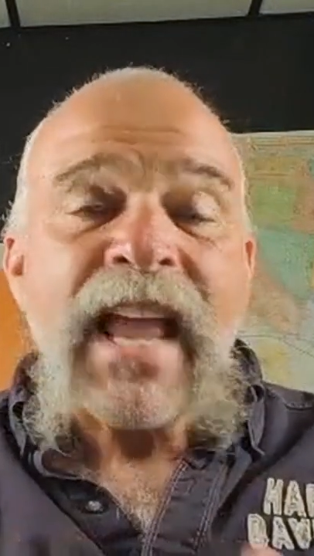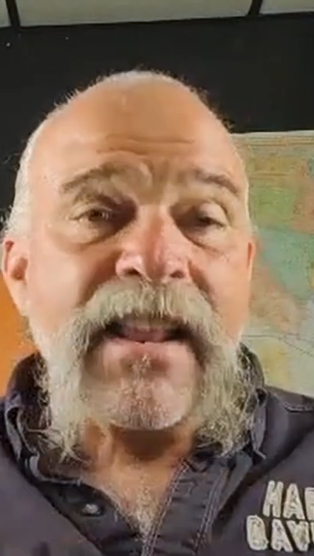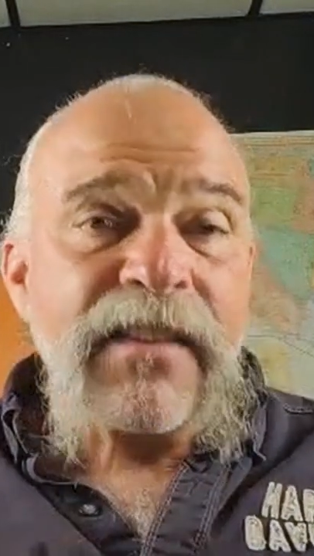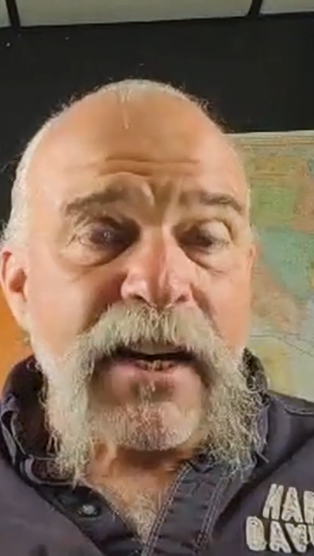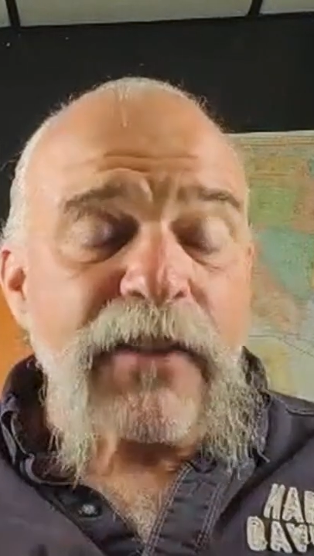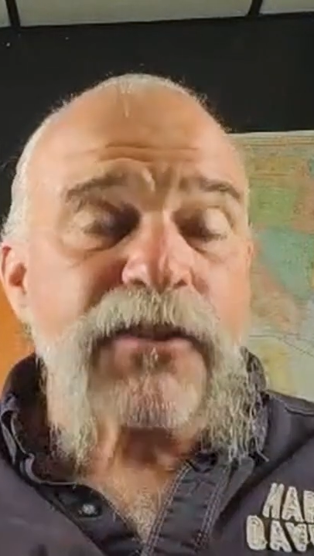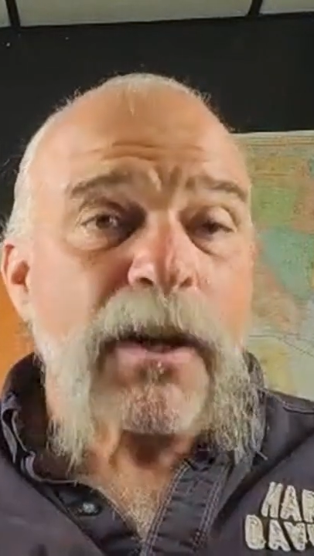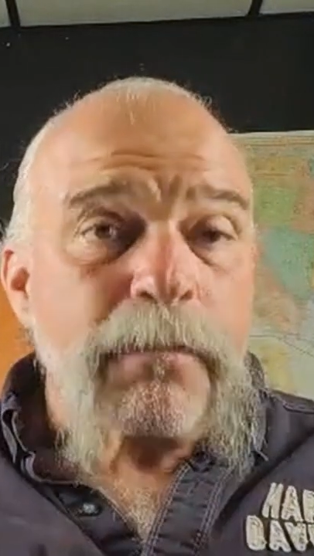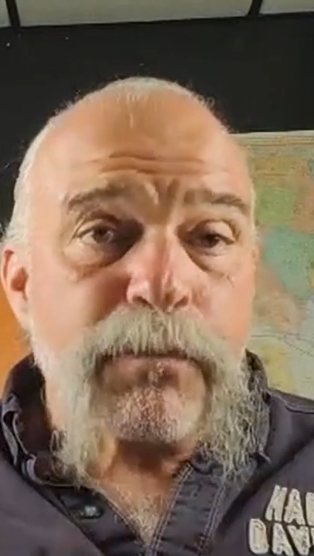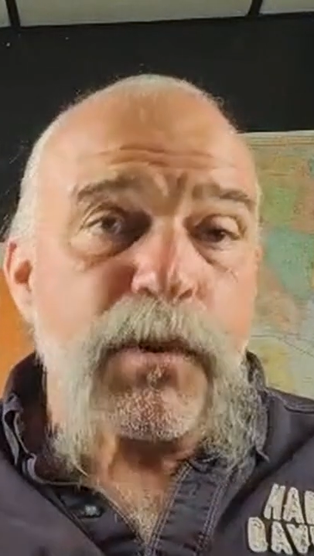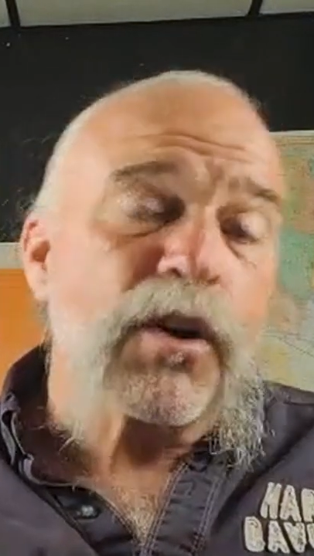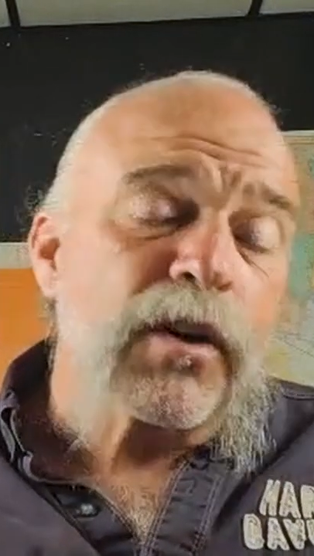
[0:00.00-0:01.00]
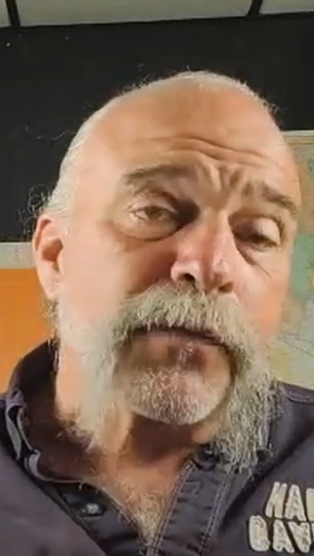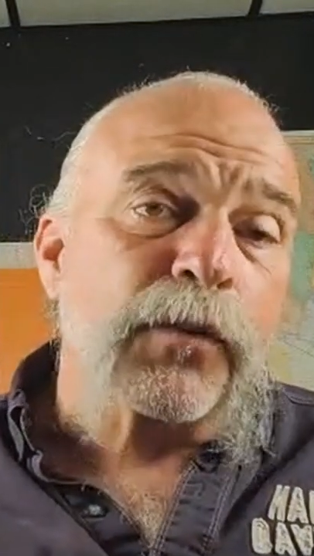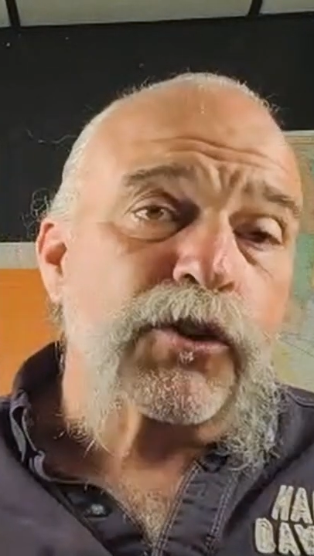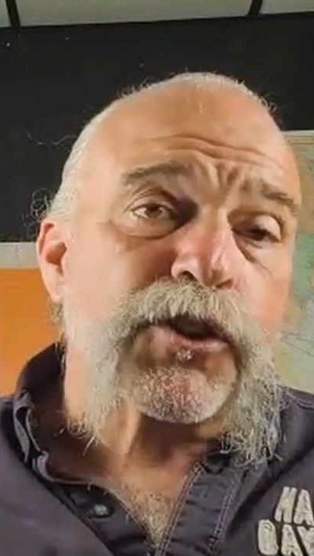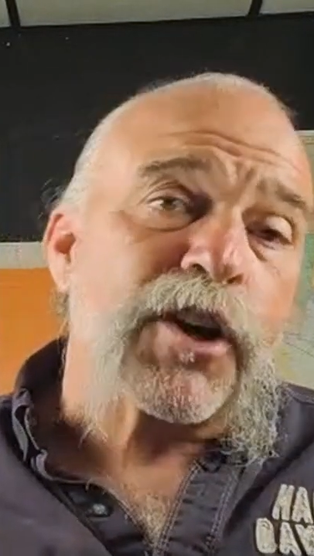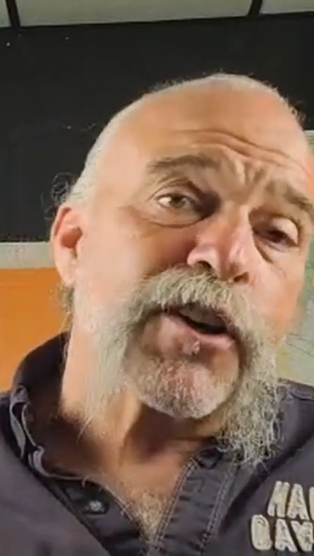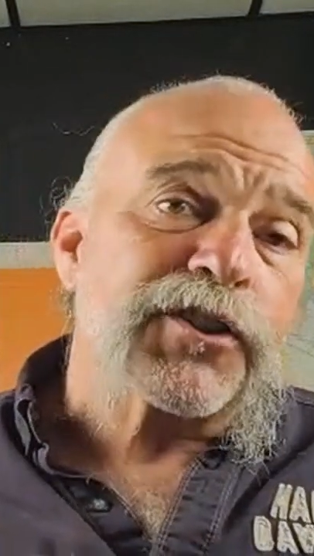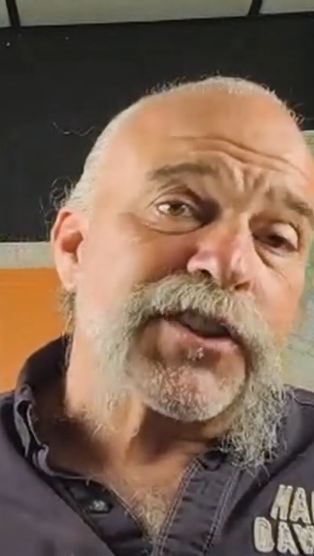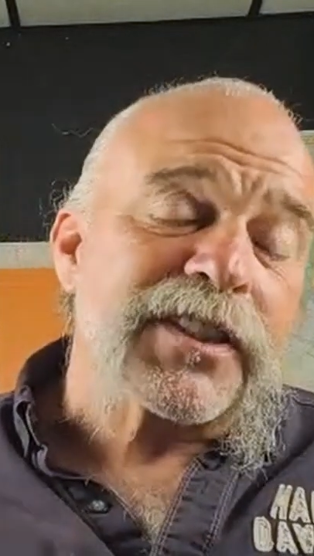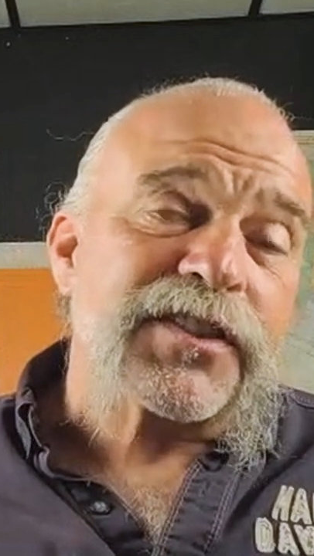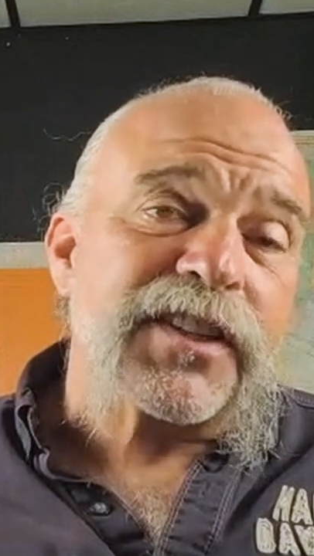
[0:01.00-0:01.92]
And there's a beautiful church.